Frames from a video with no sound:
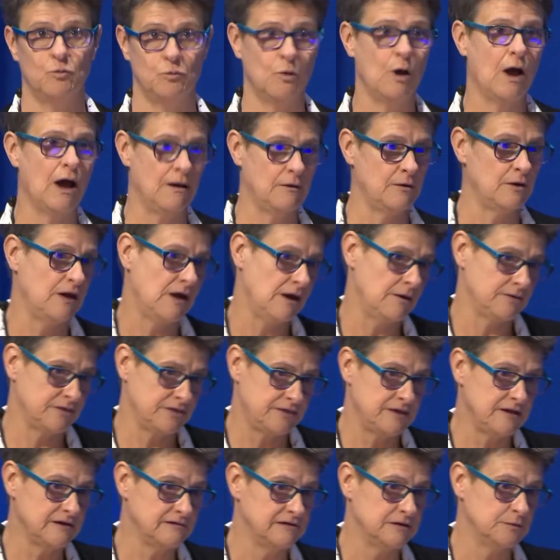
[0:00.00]
our
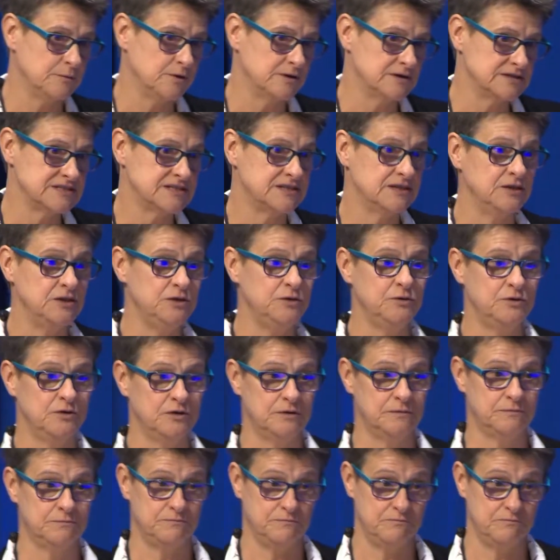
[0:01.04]
theory was that you could